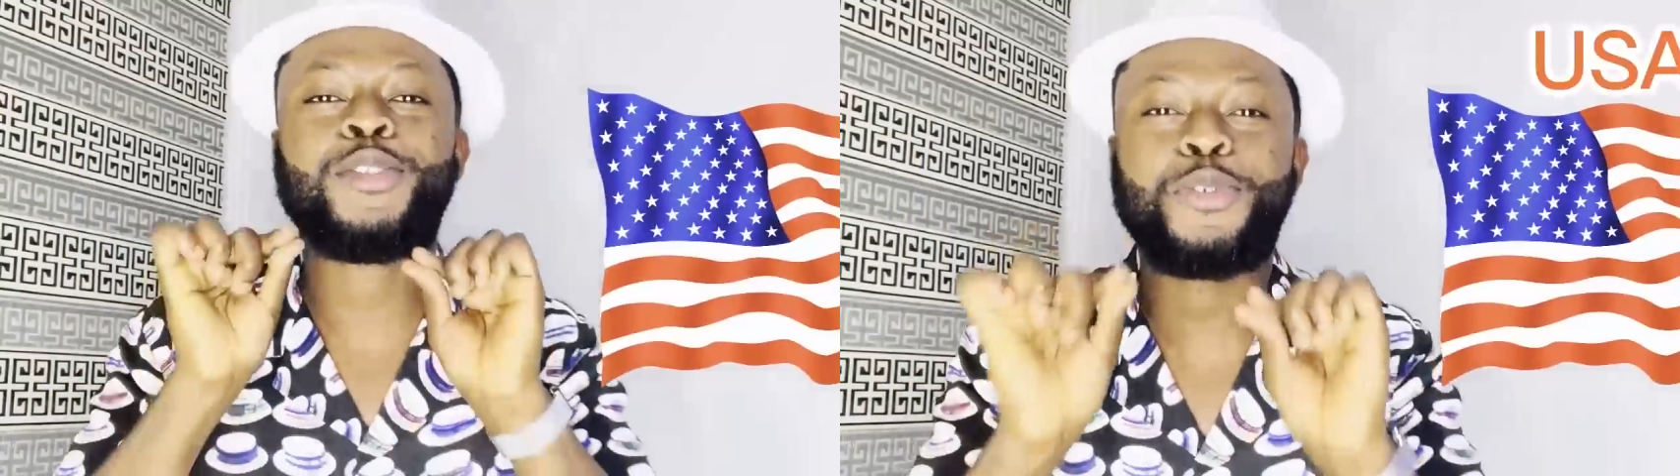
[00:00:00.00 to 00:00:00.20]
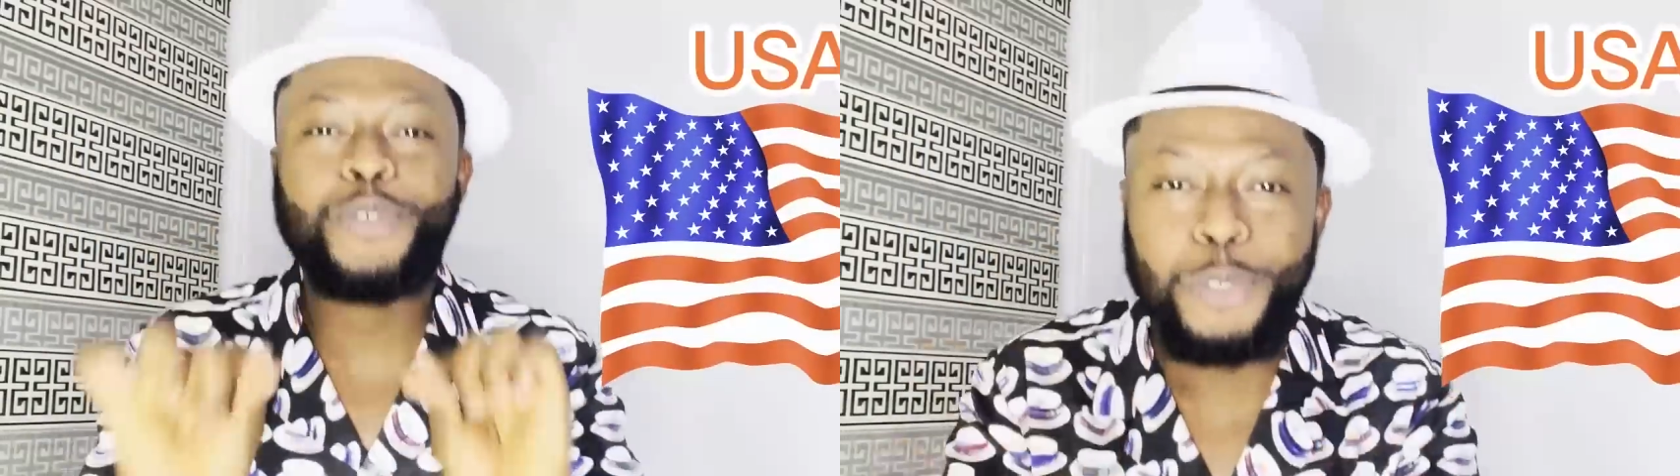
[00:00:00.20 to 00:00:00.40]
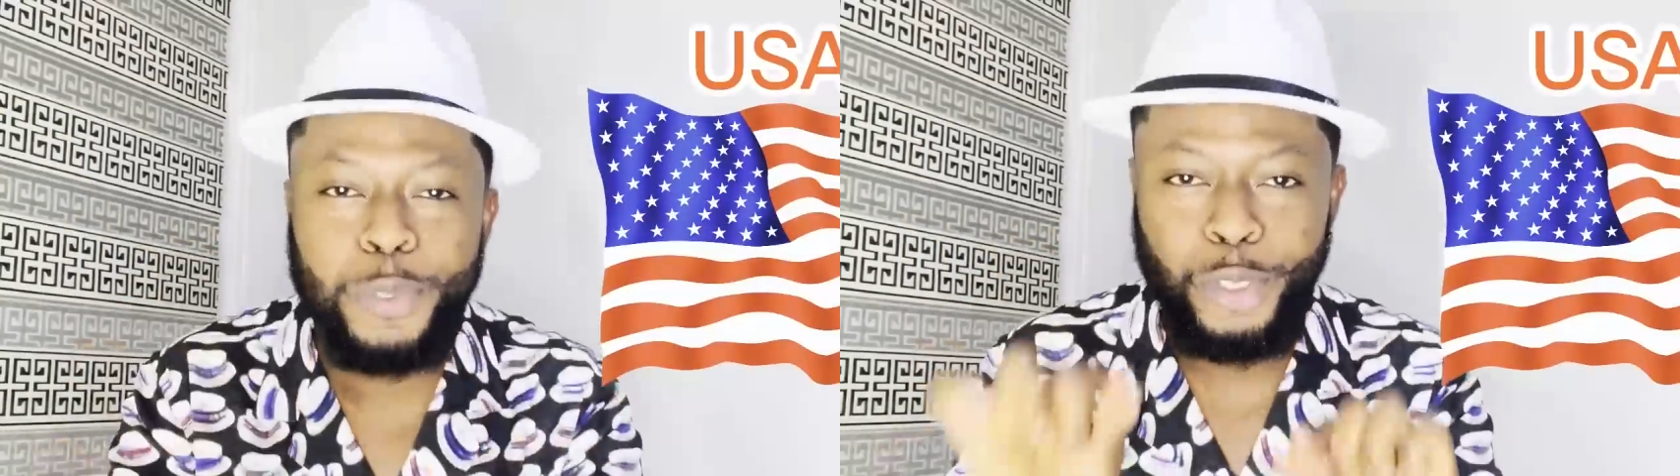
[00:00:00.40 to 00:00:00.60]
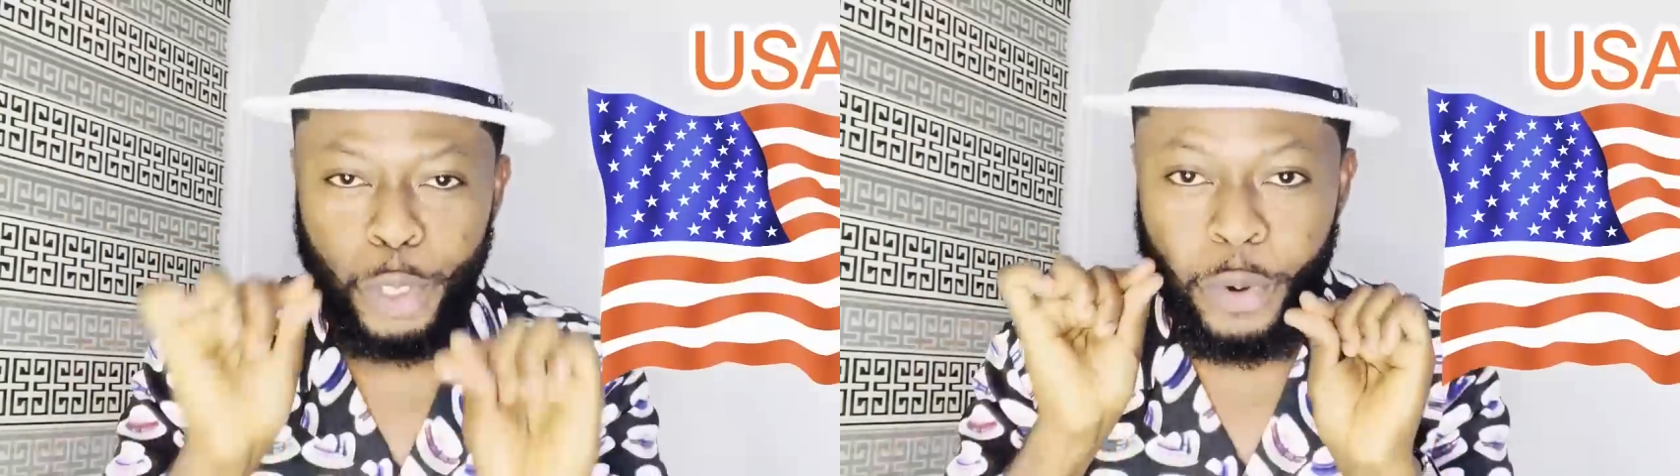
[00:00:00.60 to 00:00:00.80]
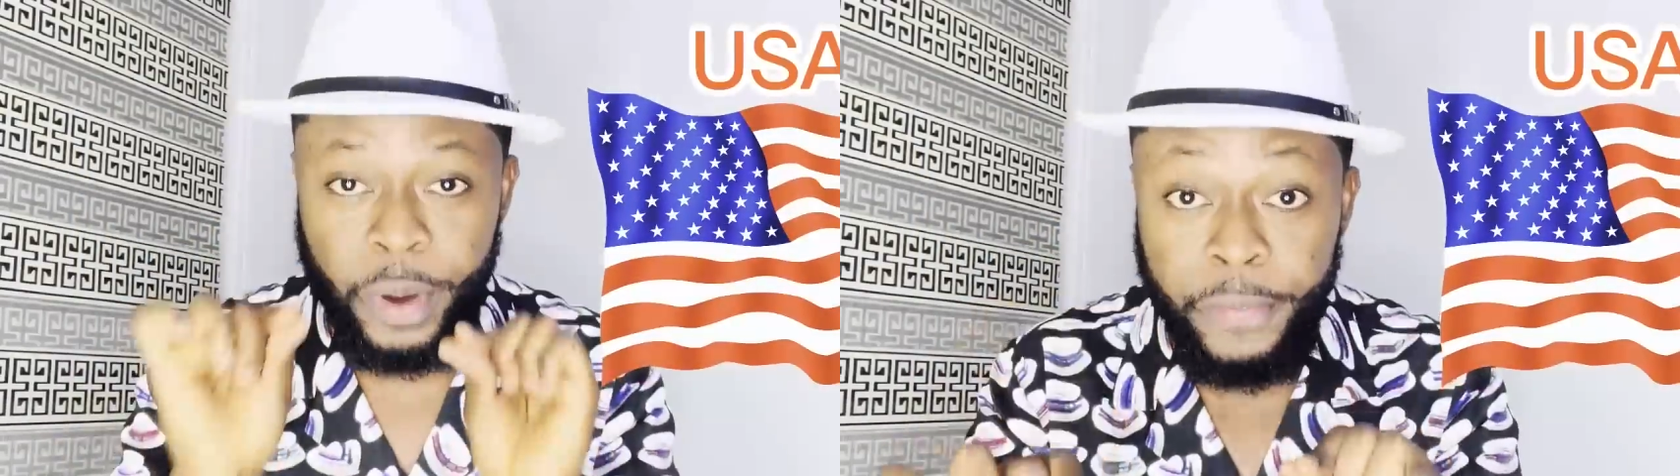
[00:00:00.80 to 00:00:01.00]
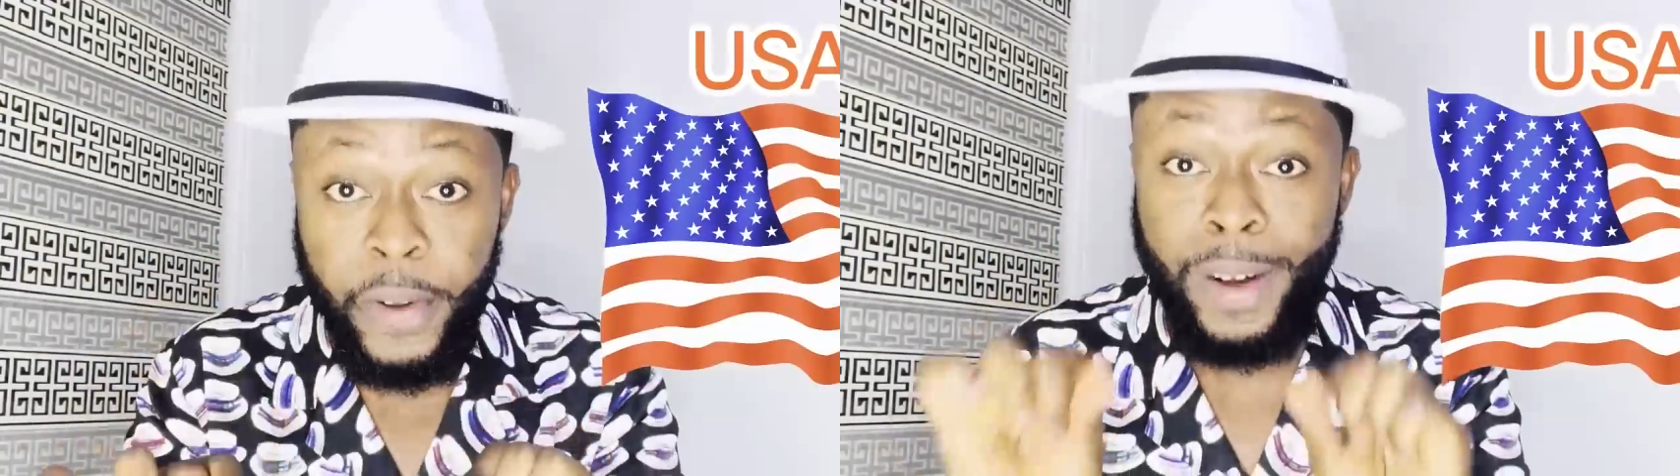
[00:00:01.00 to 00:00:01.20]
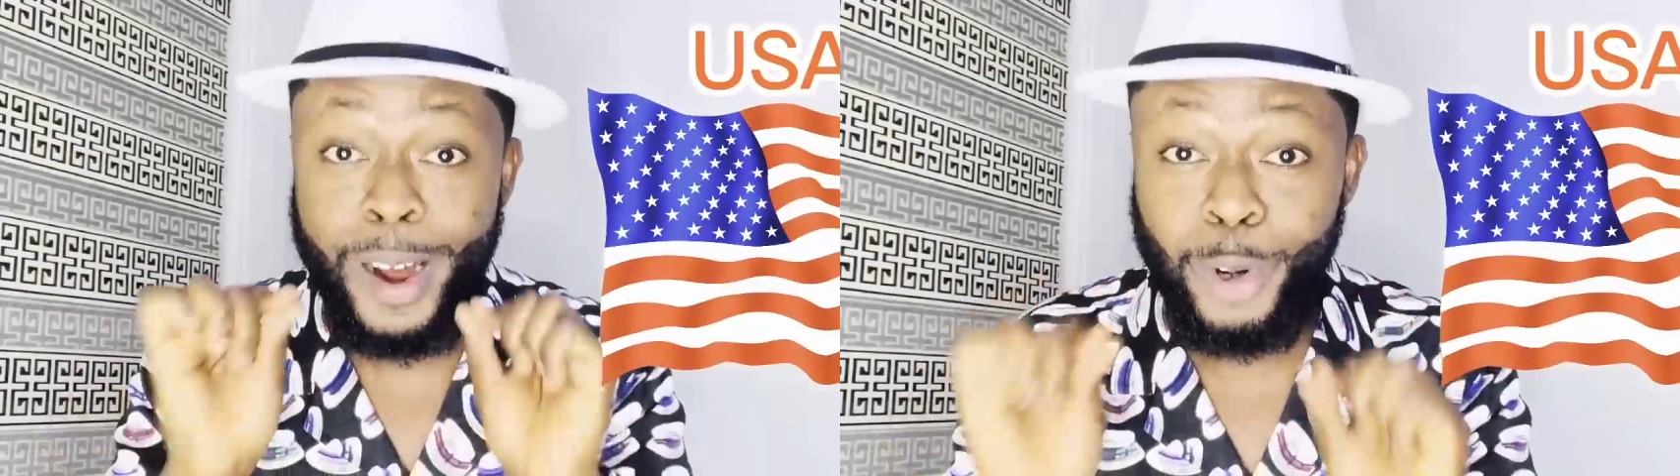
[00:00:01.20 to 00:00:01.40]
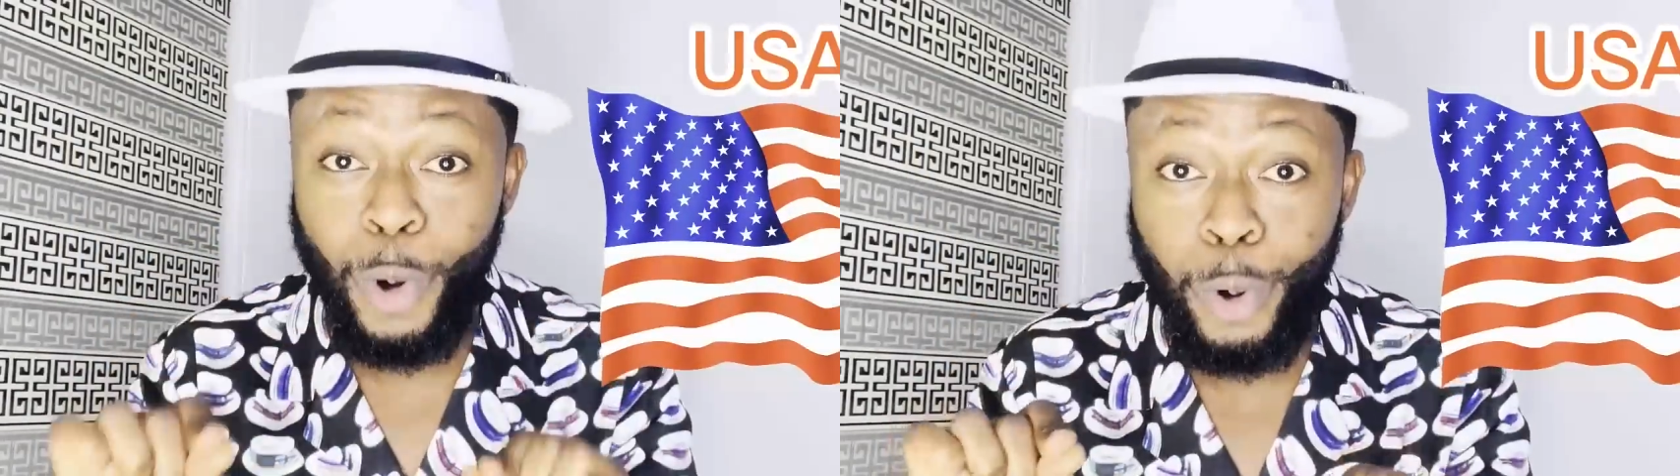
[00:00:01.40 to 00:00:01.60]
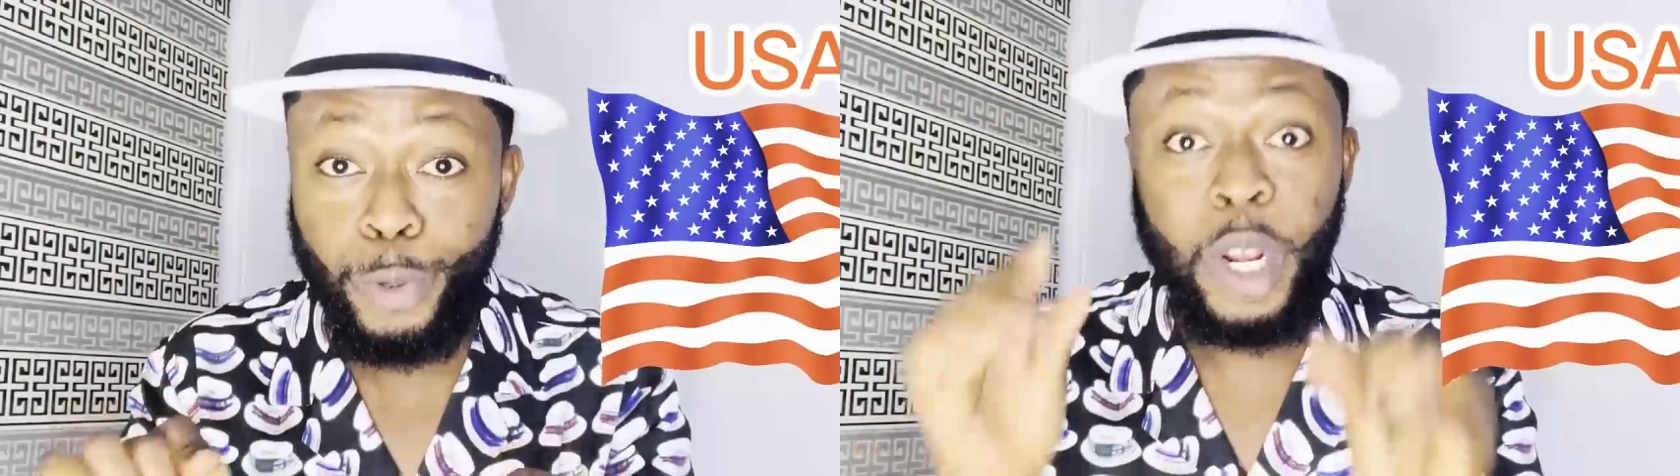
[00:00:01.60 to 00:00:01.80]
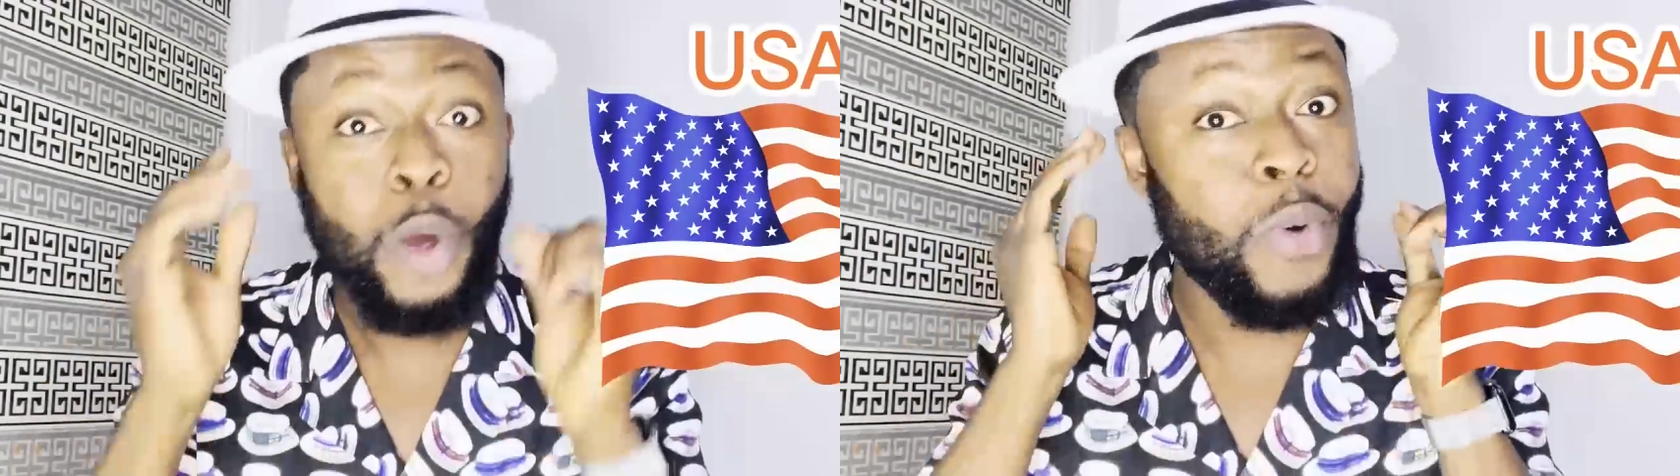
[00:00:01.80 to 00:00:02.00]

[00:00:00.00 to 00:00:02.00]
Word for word: to use your referral code